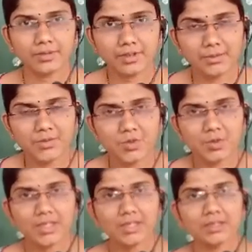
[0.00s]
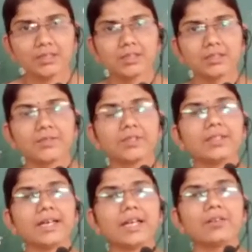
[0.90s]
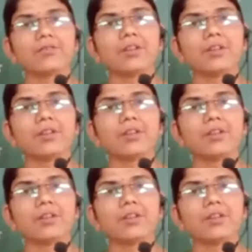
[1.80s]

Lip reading: comes together with the help